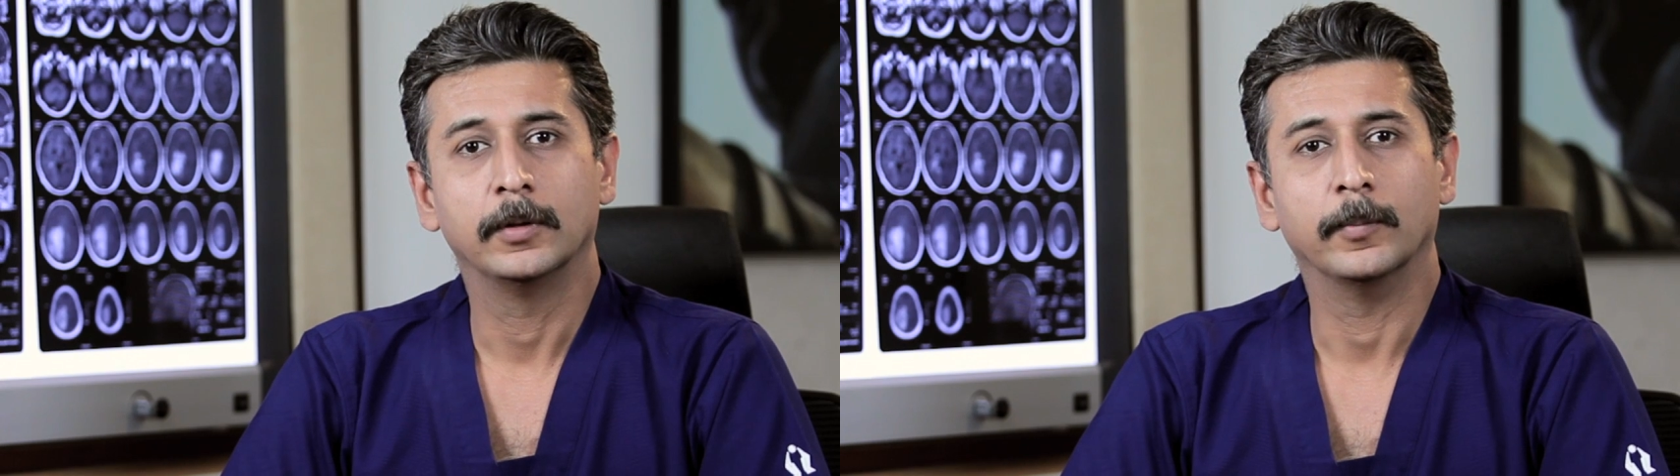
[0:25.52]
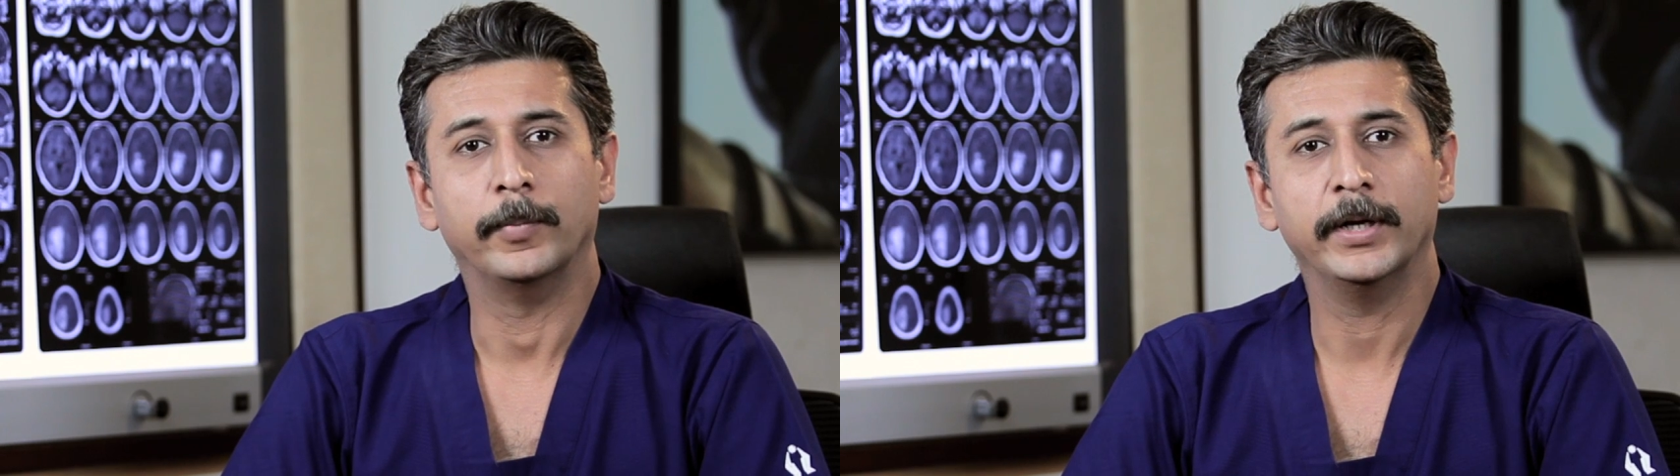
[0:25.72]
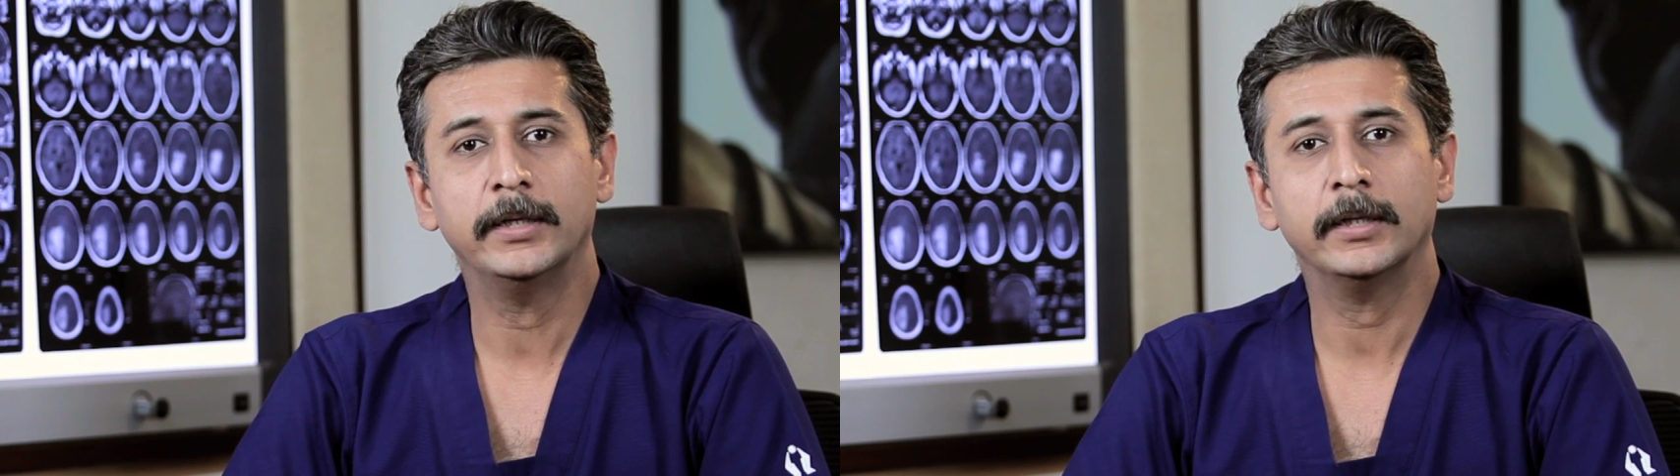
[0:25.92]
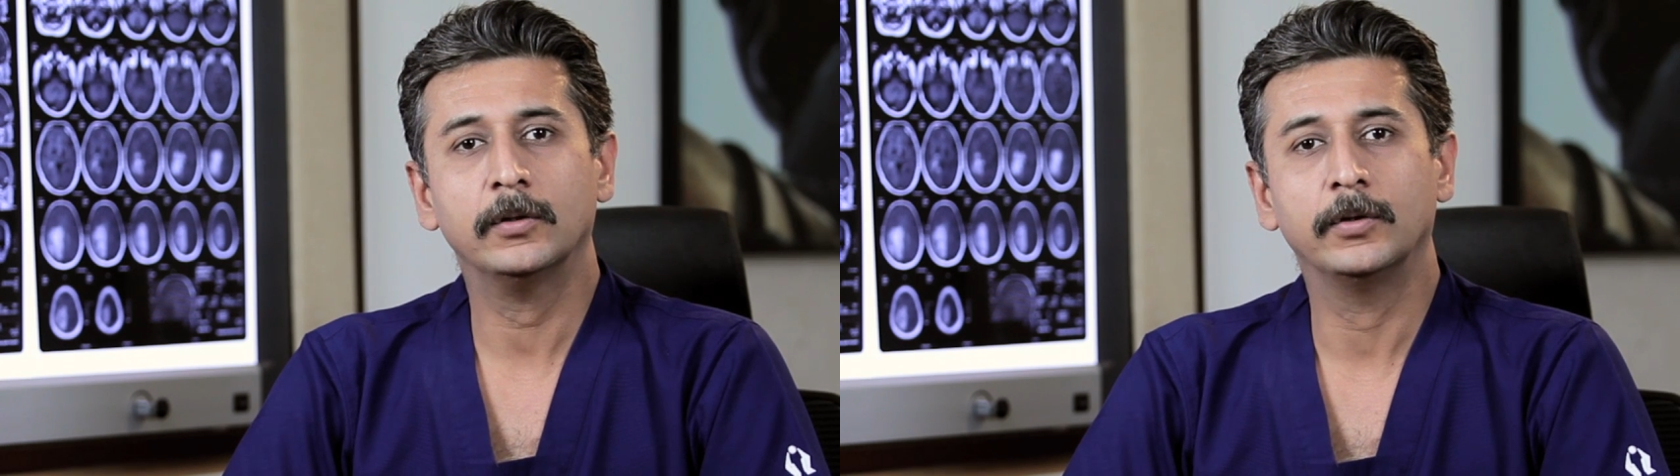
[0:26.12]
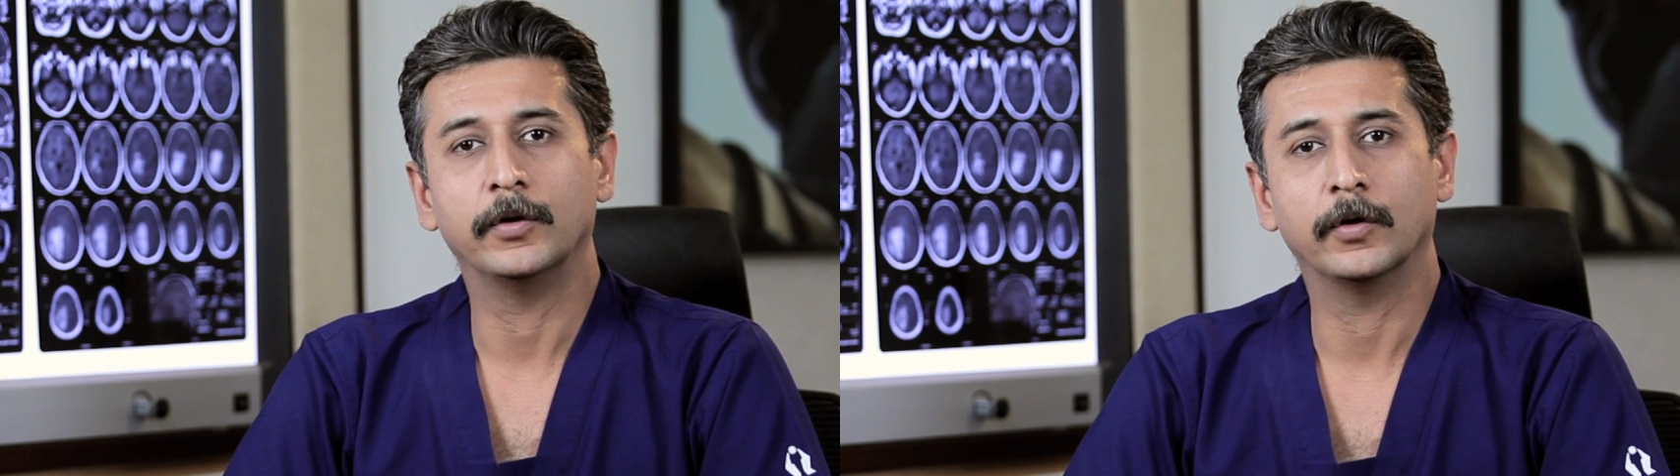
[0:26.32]
Brain death
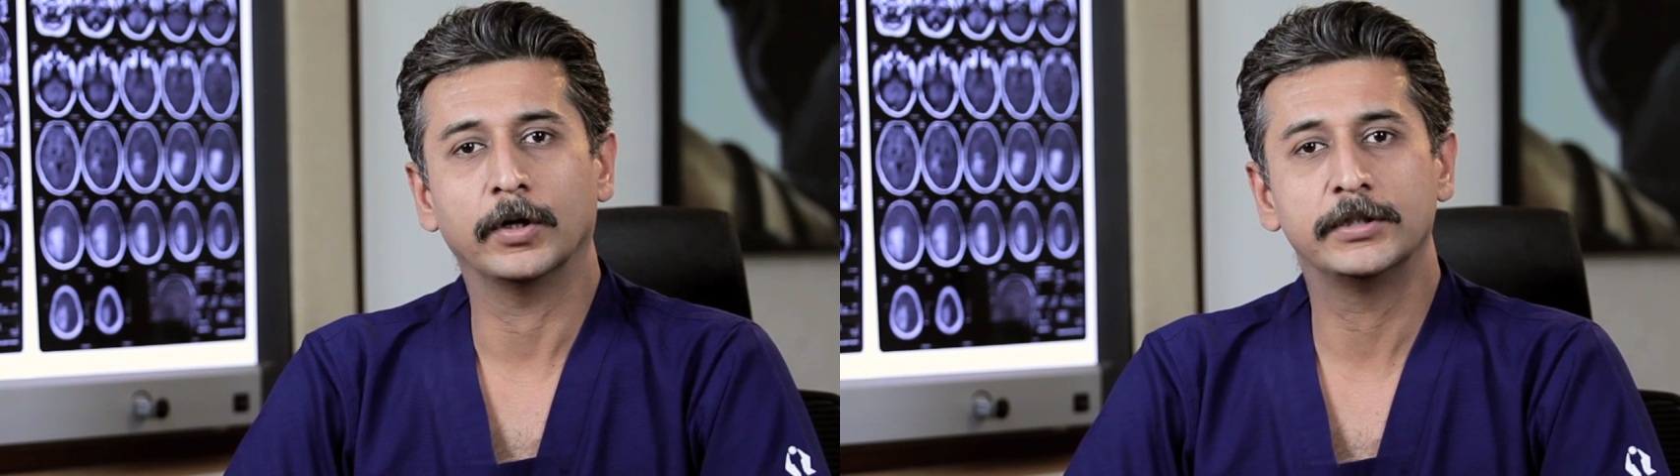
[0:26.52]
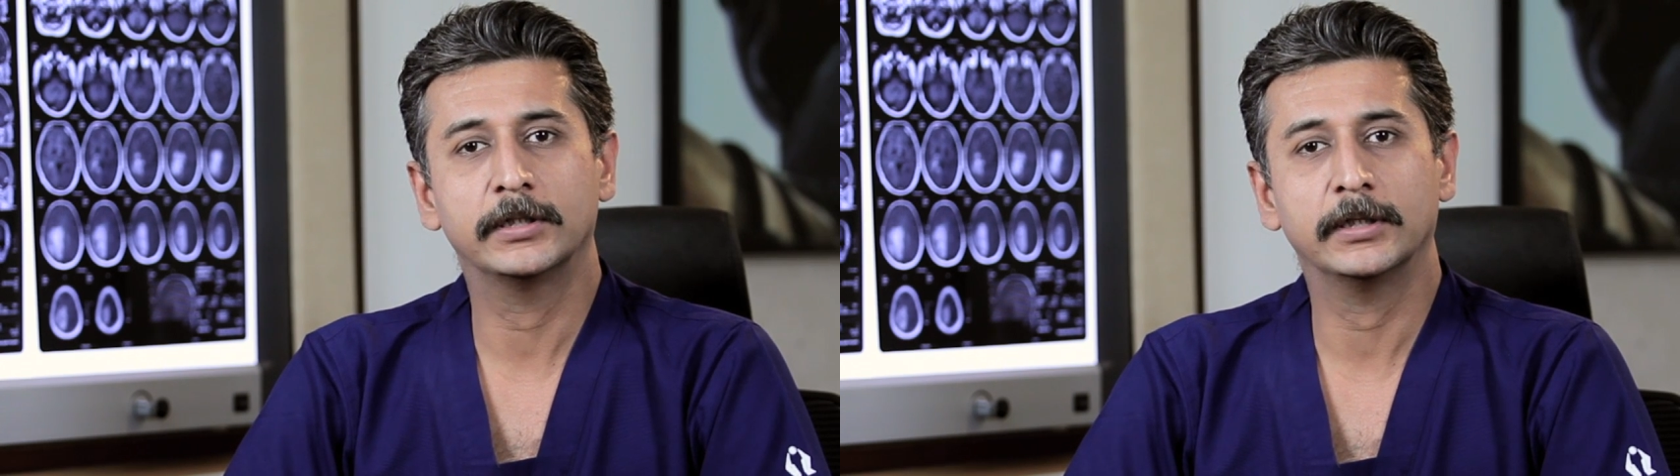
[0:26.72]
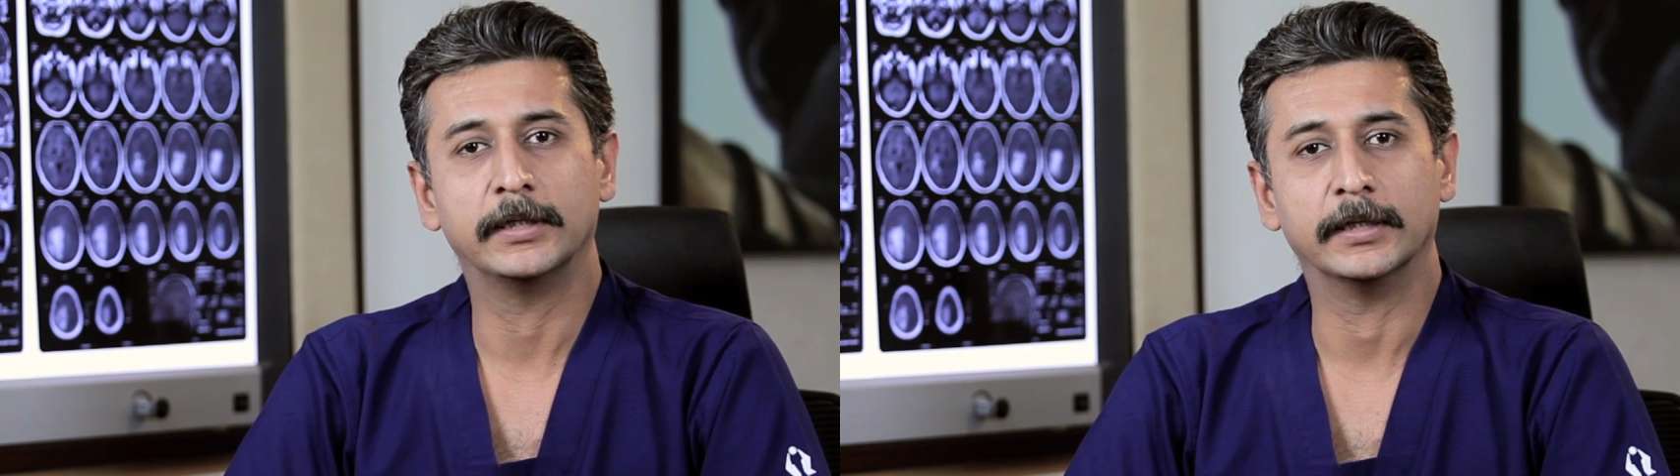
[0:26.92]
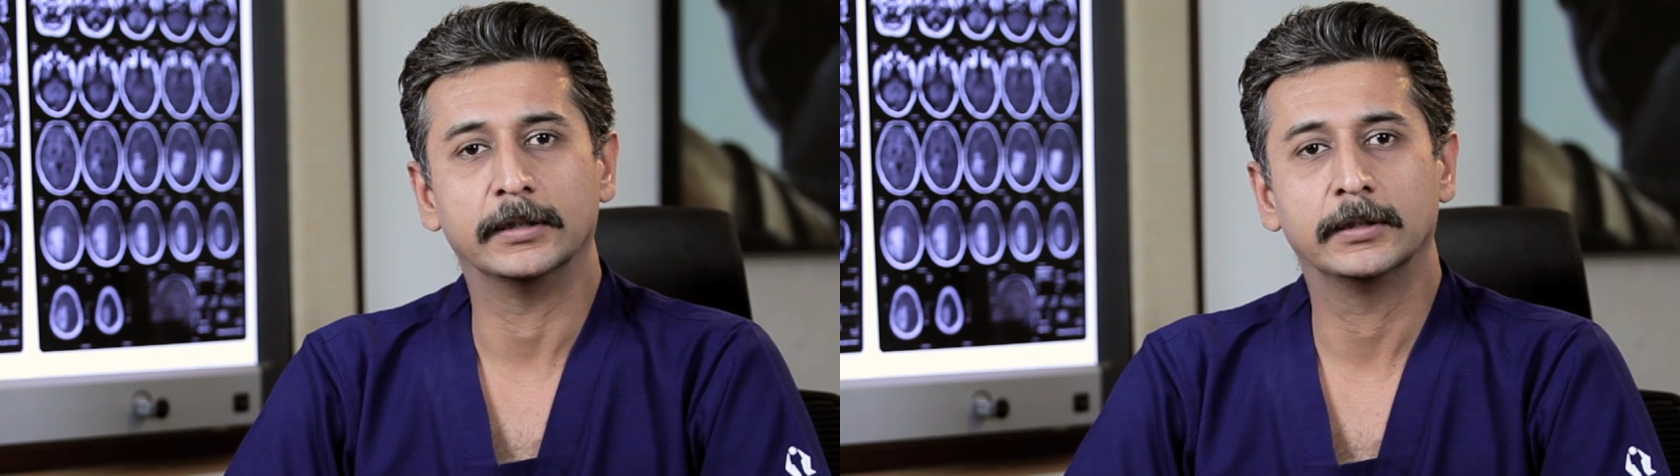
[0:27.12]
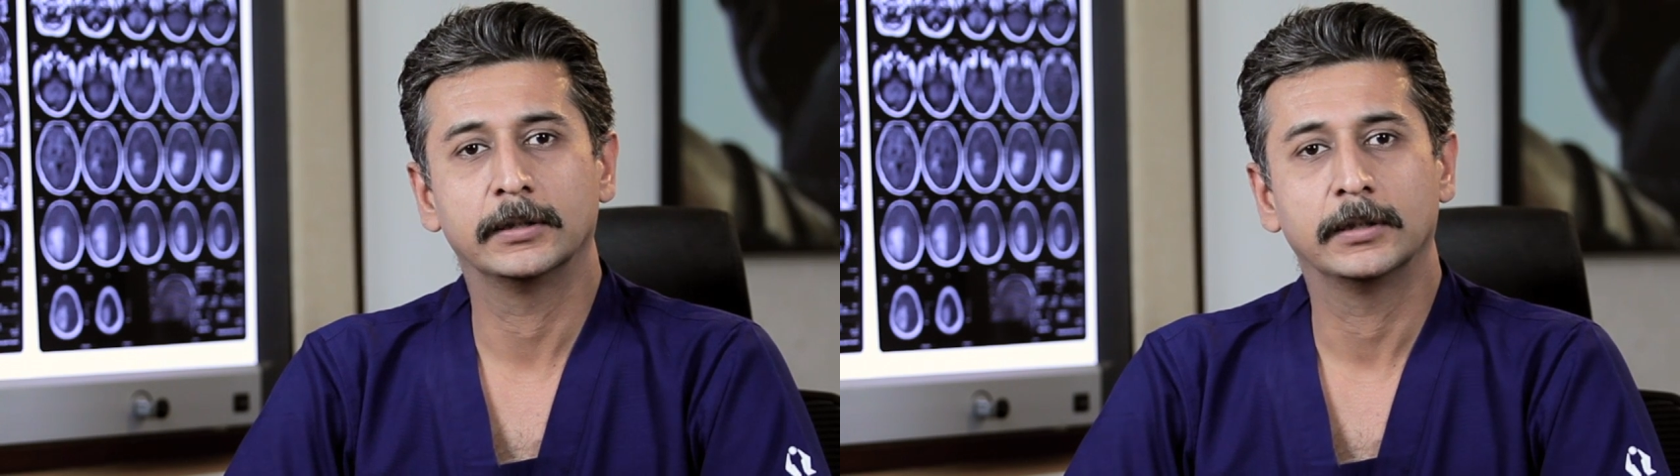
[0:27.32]
or neurological death